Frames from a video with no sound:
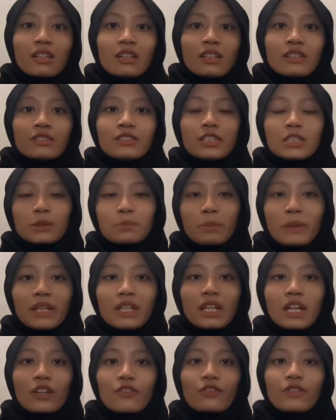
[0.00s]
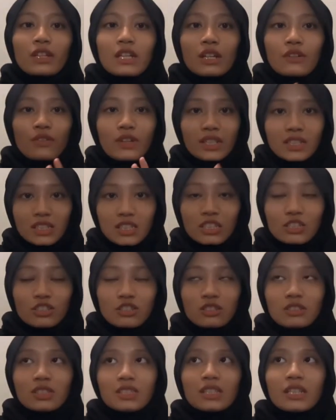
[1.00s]
Despite having
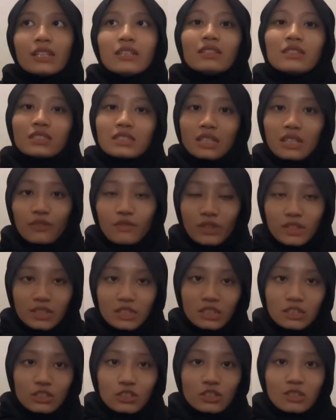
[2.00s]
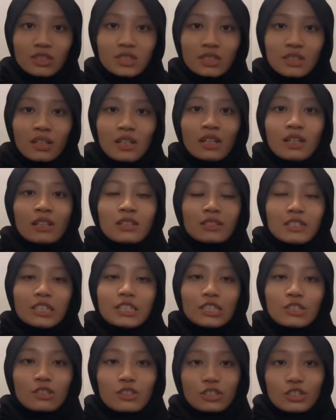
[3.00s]
advantages and disadvantages, these
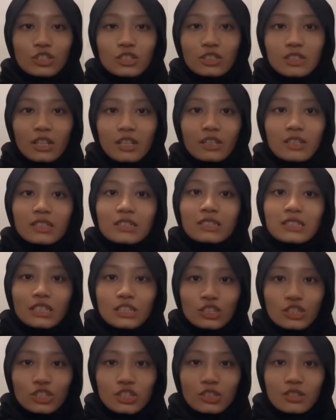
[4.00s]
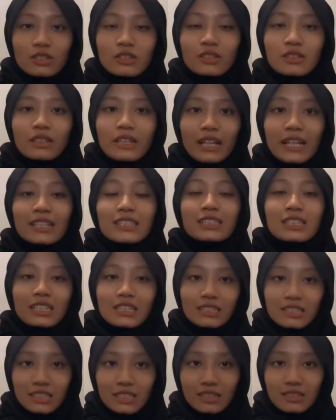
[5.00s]
relations are essential
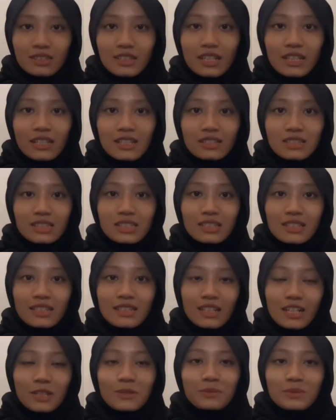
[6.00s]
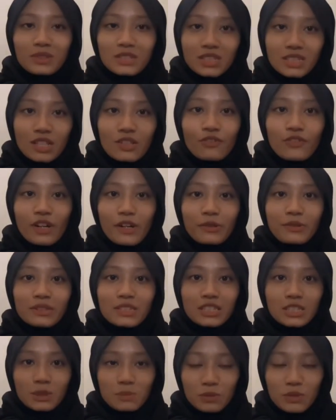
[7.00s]
as it can help to solve our
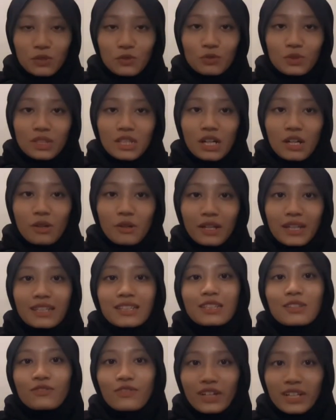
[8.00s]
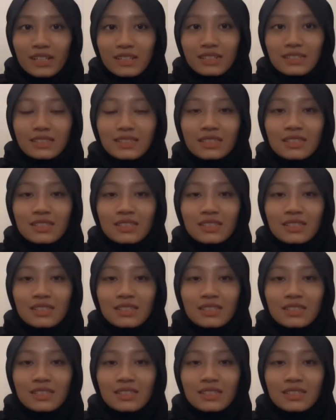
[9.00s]
dispute without any violence.